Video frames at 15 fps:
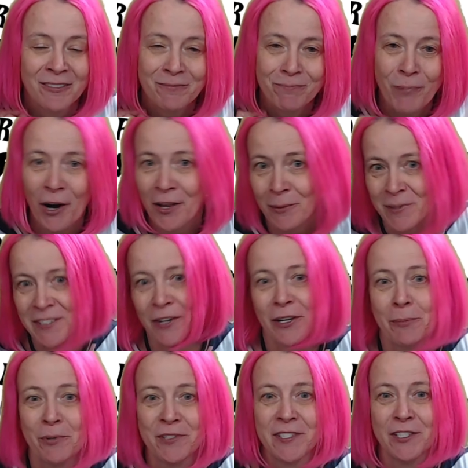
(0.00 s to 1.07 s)
parliamentary
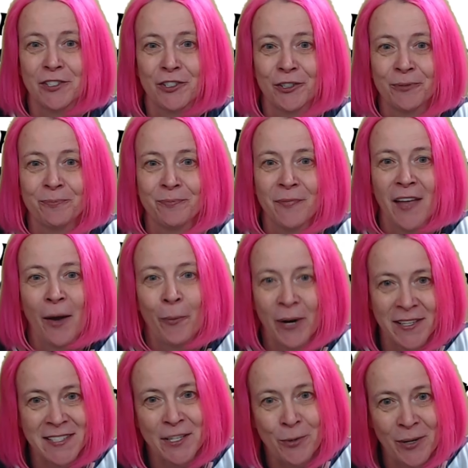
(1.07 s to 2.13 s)
procedure. And when
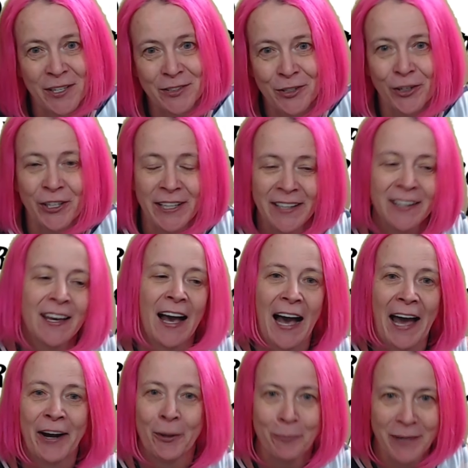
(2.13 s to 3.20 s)
I say quick and dirty,
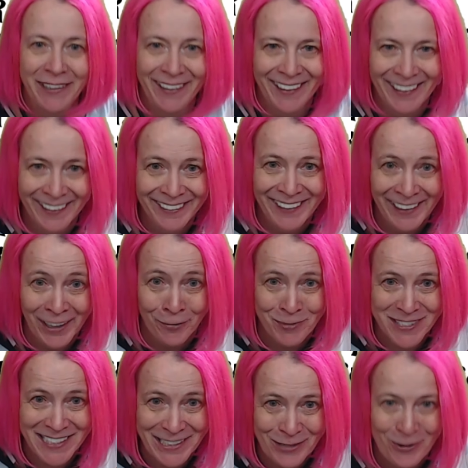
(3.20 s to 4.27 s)
I don't mean it in the
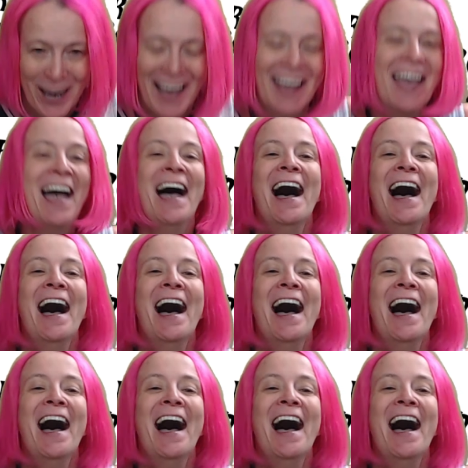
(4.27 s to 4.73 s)
obscene way.